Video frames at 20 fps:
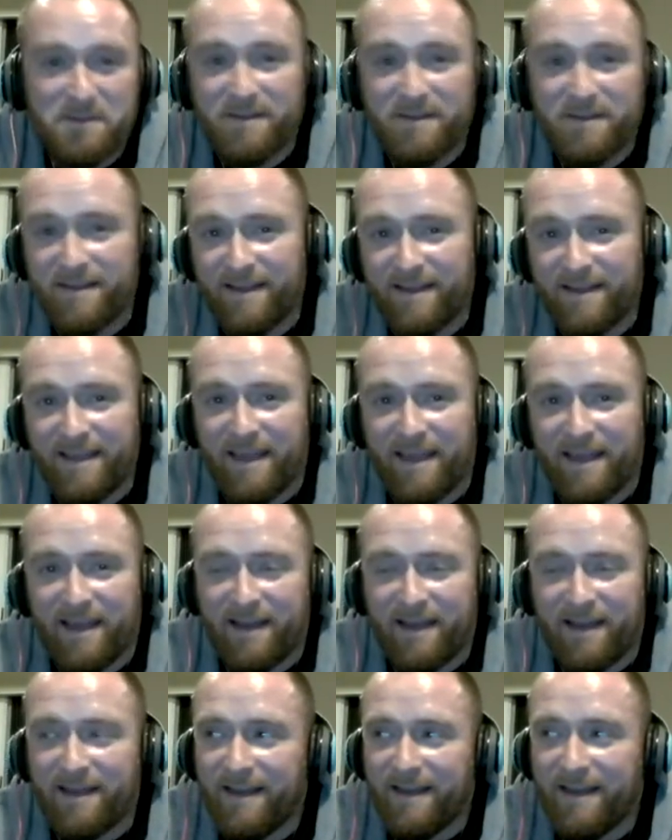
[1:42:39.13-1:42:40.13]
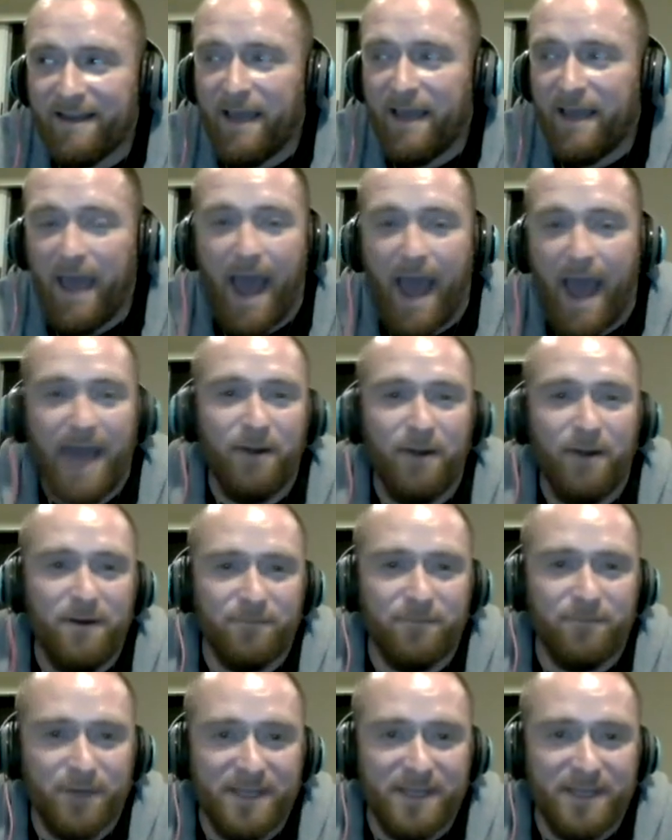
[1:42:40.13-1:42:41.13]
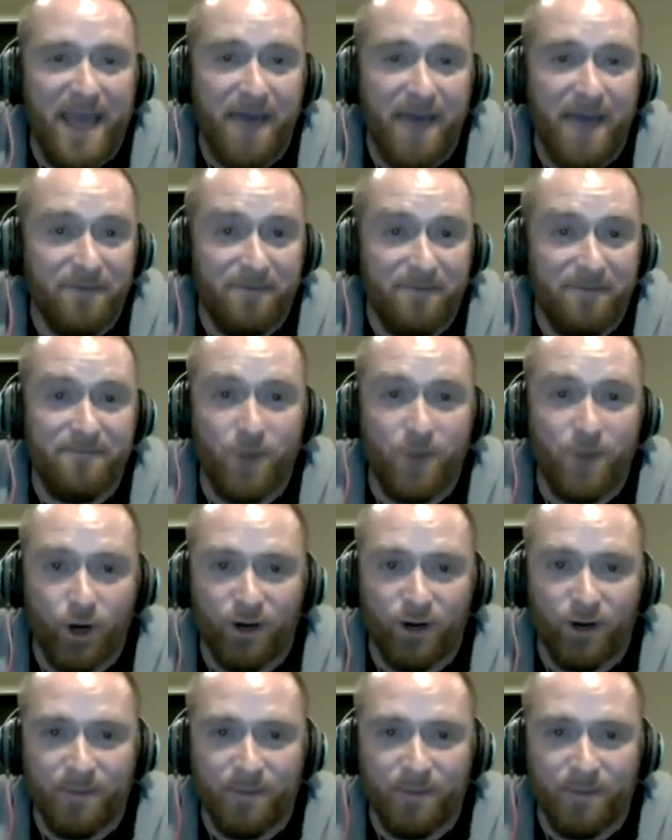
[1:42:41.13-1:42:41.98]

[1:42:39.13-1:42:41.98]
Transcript: Yeah, I don't really have a farm.